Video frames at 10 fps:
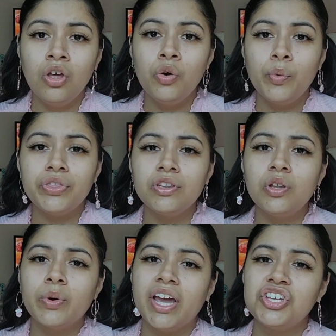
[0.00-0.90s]
With the
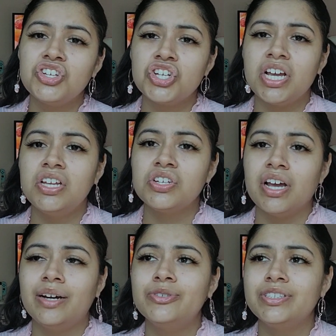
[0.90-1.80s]
location change,
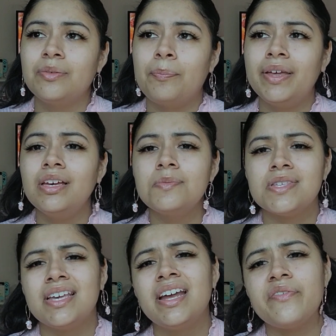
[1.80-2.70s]
I was a bit
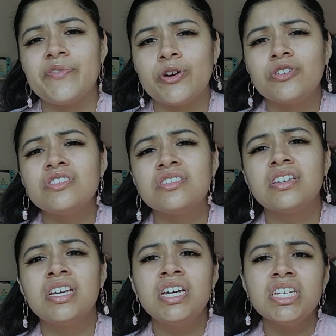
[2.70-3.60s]
upset at first,
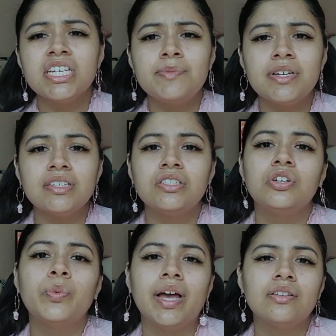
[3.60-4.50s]
just because, you know,
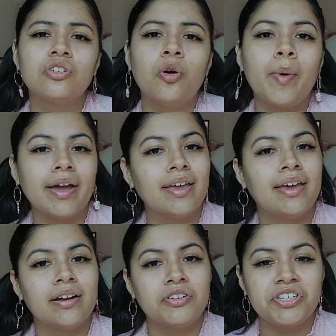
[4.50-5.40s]
we had to go back and
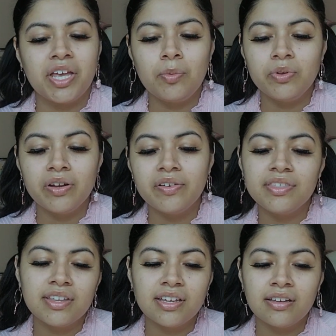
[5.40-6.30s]
get our table and
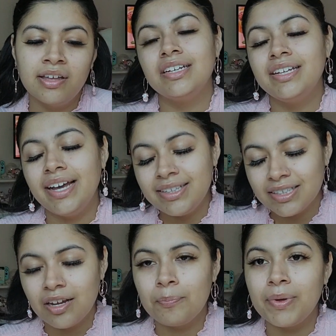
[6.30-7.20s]
everything. It ended
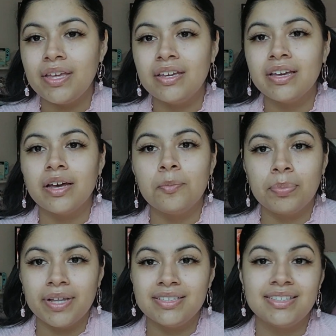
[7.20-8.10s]
up being a
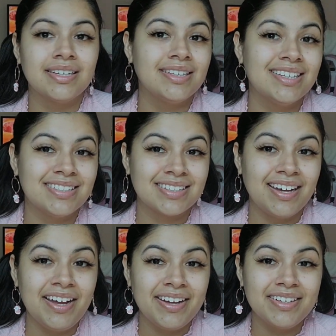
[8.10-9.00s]
blessing in
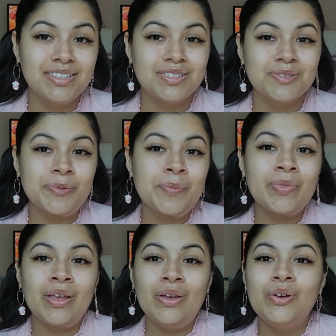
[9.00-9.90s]
disguise.
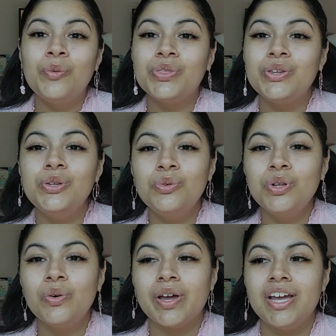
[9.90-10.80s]
With the new
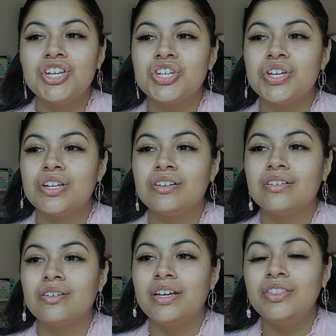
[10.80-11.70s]
location
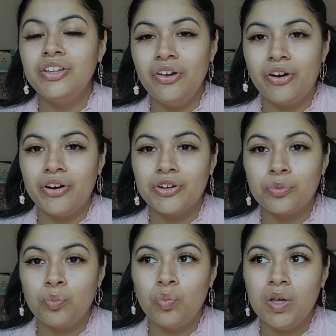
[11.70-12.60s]
in the yard,
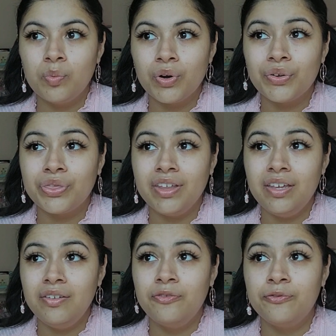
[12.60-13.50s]
we were
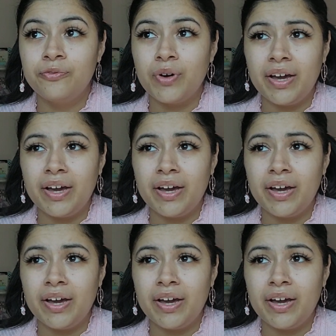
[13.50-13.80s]
the, I